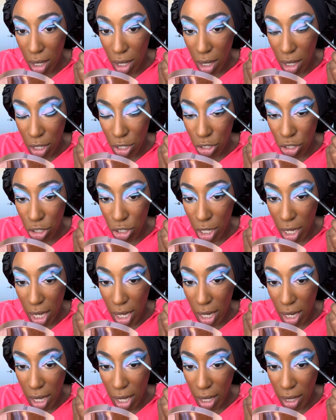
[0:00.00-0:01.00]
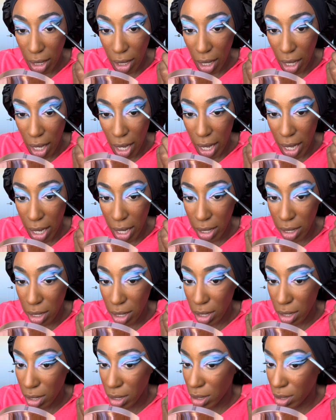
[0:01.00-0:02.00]
shading and light
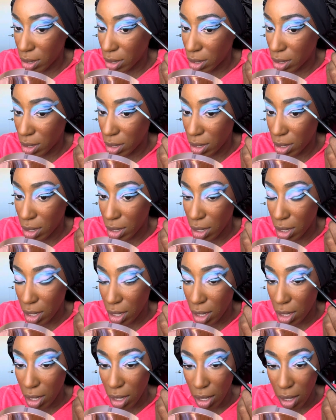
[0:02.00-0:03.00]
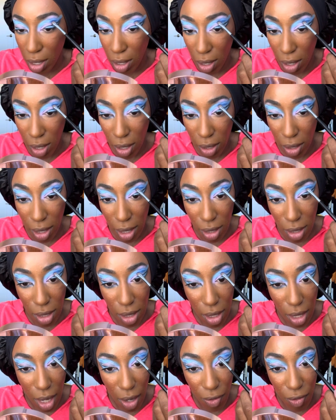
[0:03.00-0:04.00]
and all that
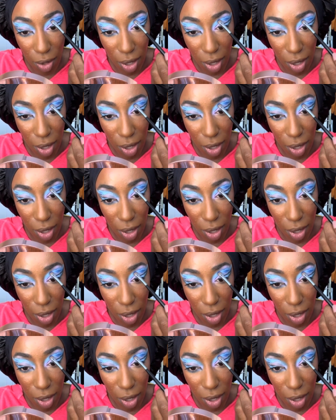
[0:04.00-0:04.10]
stuff. And